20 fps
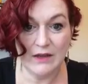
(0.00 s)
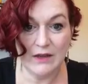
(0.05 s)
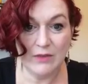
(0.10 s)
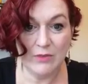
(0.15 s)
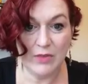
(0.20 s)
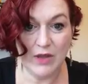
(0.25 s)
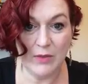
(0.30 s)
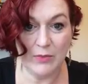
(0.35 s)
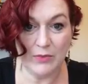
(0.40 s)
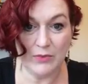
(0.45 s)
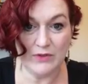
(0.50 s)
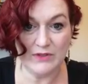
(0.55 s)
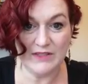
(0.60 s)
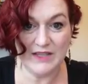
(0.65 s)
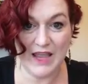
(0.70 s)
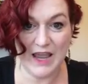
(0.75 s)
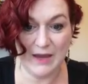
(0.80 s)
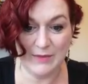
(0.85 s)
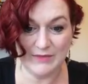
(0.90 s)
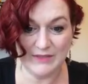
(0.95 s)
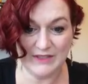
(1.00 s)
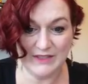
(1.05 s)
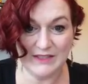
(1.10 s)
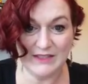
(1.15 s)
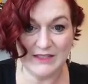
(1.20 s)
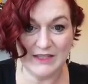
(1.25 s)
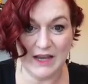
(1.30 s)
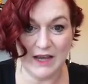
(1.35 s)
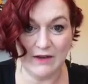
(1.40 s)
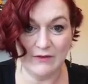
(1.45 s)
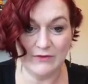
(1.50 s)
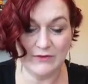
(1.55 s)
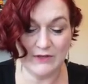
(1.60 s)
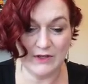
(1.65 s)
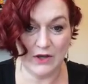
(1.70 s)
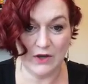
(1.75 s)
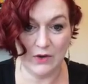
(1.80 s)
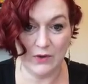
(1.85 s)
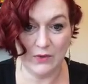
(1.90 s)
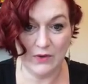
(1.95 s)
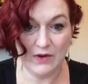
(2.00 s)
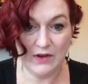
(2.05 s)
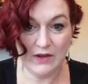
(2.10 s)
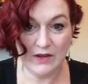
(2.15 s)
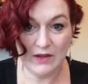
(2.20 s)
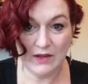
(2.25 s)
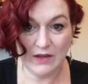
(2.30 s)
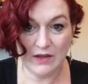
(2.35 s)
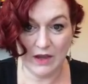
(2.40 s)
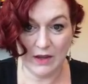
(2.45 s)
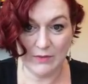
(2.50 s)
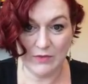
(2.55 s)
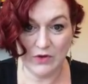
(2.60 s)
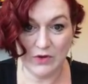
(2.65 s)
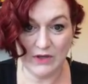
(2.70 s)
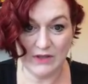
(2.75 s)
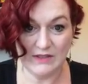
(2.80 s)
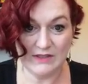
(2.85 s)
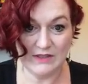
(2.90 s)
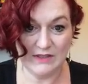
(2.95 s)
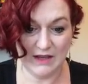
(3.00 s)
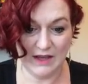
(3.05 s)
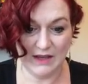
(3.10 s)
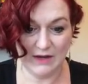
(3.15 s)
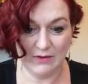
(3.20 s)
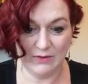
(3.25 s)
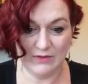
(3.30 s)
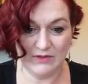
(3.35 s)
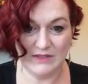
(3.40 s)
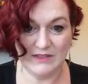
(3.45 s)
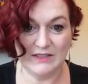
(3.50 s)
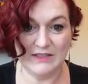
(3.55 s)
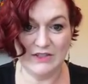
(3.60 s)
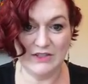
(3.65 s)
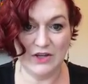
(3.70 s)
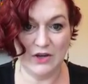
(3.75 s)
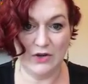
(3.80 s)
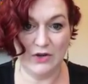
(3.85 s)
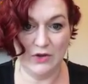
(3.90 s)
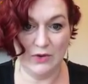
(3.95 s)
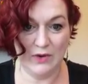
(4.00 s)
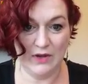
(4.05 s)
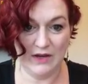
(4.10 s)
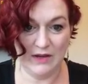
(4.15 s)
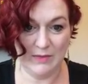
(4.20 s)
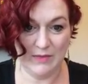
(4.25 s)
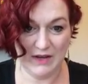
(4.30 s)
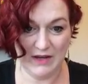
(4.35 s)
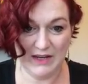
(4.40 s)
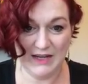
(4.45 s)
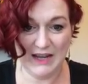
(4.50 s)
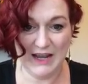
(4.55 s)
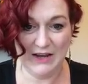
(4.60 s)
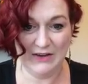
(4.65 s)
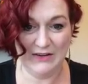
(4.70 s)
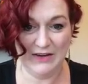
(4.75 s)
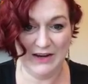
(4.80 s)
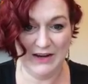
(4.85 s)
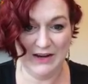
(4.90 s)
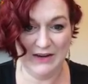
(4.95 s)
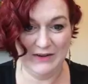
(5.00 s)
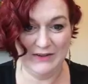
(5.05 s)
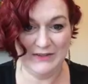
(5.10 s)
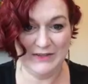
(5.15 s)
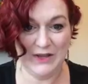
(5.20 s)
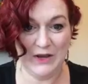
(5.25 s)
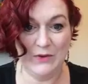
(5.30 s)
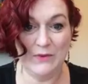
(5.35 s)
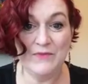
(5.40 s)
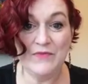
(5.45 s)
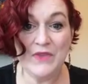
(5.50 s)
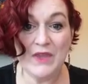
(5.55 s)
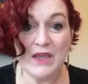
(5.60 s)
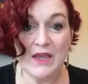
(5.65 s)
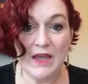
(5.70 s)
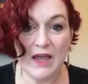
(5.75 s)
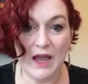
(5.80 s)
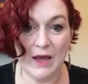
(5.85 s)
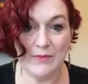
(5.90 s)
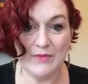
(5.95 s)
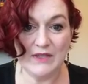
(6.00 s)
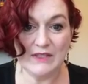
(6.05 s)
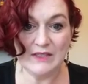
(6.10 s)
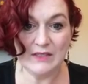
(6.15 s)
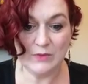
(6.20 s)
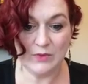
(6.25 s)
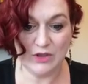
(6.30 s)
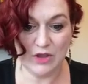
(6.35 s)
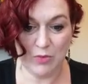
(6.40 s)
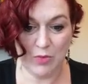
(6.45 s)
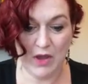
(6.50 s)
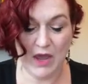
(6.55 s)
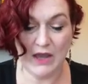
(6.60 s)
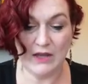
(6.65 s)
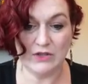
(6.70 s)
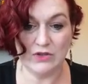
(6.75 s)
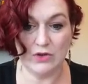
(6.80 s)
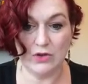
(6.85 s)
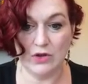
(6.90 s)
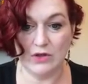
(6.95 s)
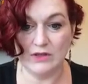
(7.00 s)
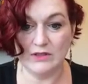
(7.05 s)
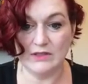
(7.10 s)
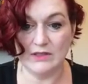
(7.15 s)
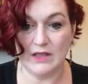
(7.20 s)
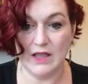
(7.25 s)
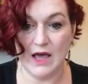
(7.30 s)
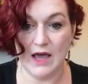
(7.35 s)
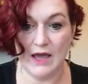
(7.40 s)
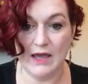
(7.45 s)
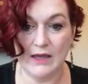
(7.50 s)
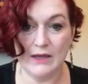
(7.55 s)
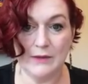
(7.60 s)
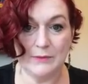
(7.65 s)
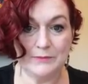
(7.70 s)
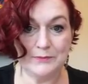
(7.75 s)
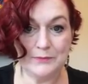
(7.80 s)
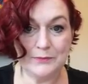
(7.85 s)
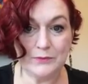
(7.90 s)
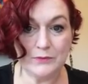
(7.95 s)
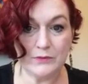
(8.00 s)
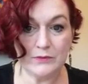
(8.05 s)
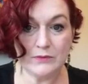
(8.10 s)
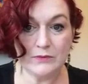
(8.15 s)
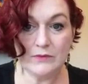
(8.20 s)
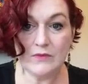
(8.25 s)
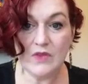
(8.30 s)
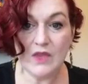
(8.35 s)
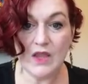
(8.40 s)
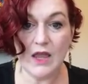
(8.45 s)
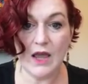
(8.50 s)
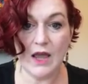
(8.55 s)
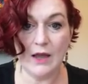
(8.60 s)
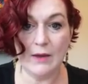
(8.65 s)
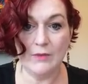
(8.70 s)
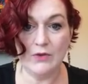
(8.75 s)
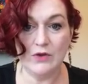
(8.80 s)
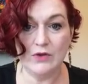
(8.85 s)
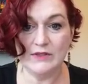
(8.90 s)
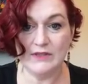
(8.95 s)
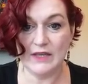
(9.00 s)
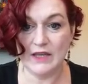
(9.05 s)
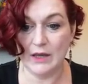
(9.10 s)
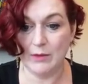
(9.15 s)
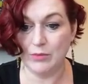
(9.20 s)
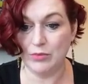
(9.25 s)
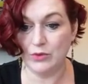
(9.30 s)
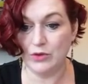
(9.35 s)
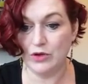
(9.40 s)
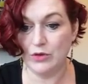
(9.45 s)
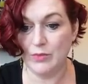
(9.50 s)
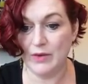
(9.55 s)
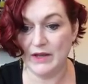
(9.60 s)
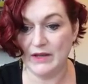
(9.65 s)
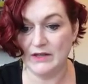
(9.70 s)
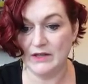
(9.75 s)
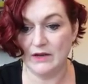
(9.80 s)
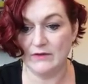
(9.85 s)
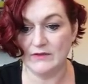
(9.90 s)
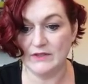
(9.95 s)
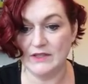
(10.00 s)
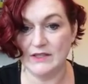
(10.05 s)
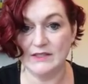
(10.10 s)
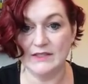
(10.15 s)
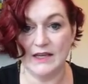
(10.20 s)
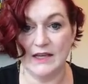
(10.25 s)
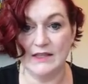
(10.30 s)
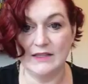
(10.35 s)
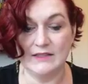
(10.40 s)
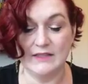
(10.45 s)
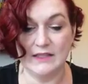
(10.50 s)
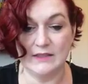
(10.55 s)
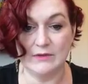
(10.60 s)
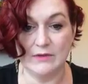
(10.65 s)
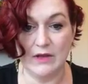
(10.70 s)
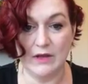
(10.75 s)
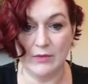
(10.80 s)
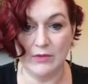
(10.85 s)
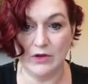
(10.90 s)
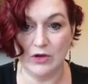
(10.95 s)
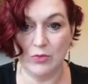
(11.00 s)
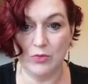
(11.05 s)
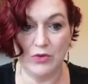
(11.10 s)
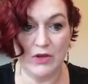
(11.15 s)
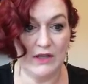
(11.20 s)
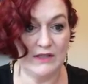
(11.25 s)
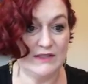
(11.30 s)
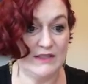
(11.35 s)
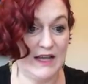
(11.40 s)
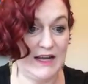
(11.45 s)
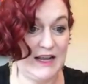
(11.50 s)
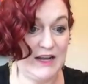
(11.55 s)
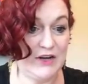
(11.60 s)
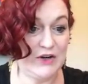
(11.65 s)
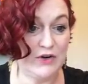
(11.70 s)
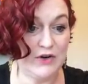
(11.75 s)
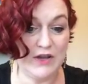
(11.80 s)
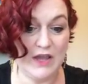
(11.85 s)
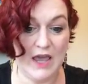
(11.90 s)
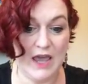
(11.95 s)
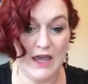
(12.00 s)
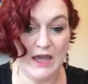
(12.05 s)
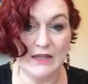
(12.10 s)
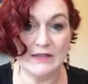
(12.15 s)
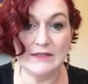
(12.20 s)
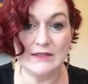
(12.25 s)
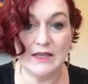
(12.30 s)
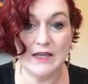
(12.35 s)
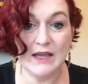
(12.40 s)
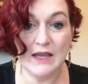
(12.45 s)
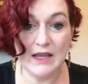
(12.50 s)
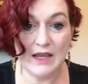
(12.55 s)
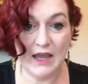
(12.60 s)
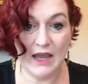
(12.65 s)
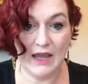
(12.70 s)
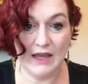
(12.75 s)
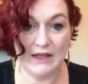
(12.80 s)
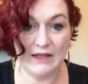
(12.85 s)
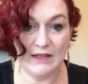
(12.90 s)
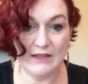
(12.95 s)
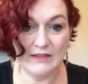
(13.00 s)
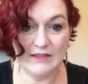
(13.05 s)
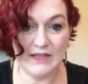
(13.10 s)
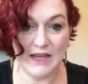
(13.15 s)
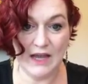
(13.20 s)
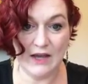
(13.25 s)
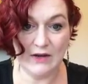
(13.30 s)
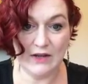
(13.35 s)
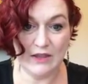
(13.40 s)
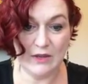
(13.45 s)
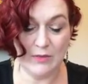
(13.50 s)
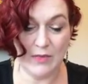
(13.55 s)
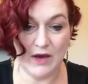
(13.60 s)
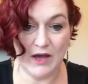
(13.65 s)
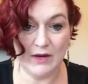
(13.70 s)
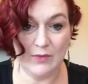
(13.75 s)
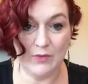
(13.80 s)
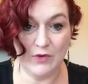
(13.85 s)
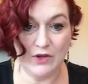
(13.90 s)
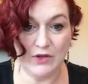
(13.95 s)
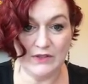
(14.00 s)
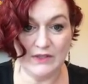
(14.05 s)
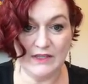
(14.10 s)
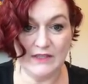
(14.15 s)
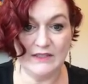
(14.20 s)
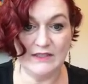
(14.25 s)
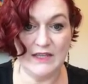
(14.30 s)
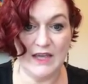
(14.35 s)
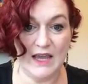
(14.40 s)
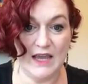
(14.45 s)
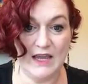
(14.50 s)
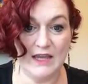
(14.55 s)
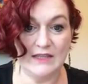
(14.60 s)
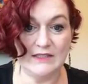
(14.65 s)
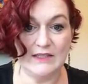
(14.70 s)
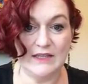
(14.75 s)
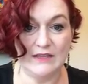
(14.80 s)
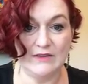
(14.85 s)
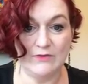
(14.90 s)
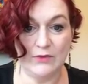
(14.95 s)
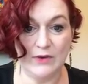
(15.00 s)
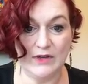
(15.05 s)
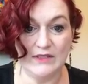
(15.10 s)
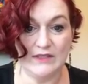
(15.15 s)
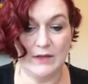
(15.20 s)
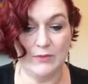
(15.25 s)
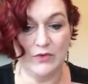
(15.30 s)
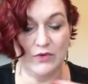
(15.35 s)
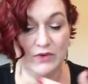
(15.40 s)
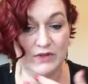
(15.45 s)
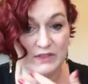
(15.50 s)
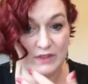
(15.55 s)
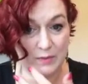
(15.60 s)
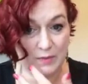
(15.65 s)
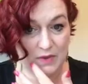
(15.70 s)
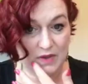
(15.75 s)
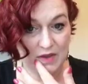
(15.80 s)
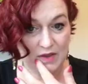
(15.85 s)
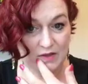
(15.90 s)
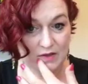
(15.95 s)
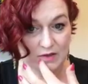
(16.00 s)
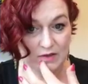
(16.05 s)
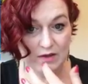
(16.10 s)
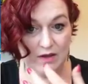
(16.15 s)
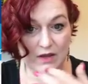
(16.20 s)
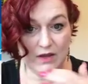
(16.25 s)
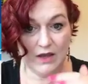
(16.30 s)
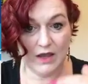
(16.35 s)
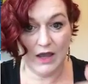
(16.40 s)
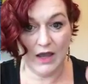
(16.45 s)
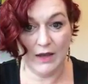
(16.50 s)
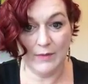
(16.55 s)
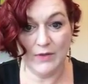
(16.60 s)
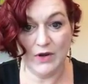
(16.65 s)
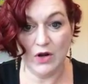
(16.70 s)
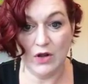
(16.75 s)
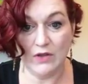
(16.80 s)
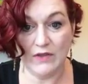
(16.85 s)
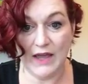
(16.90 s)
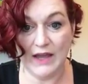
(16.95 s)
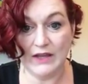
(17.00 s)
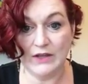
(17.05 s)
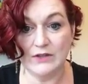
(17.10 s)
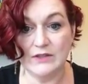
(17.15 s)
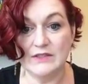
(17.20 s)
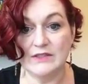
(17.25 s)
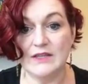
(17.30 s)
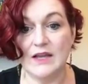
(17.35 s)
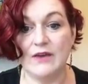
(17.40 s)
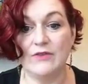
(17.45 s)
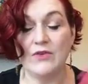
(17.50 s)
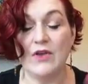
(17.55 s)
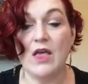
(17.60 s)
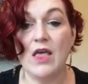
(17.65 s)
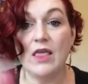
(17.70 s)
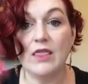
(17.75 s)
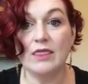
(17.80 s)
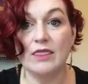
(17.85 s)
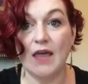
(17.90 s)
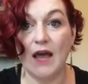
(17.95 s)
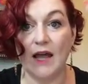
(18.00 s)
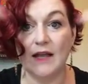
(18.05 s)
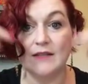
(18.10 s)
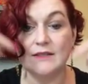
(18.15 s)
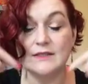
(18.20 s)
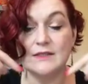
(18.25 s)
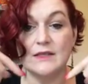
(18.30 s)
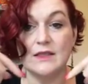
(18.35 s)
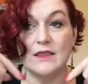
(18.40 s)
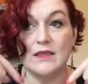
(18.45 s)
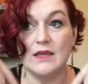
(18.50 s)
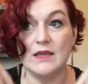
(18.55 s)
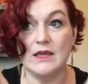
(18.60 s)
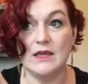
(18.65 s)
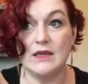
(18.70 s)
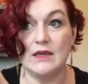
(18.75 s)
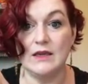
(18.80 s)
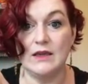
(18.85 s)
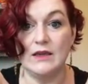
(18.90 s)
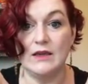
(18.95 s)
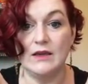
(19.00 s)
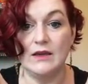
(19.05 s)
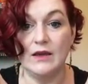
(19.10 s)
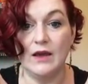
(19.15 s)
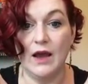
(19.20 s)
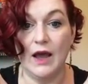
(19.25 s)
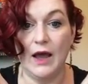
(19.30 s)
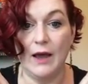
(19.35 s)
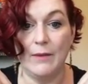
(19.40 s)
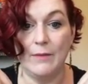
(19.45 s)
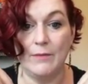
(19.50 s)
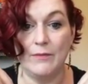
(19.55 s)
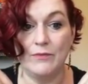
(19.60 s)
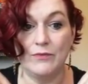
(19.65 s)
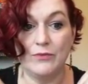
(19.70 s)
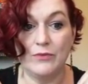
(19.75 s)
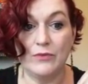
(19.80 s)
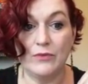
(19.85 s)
people's names and stuff. So um, you can, I don't show you anybody down here. So um, this is what the page looks like. Um, you see a blue button off to the side that says a little plus sign and create. And down at the bottom where you see date, invoice number, recipient, um, and all that good stuff, that's the um,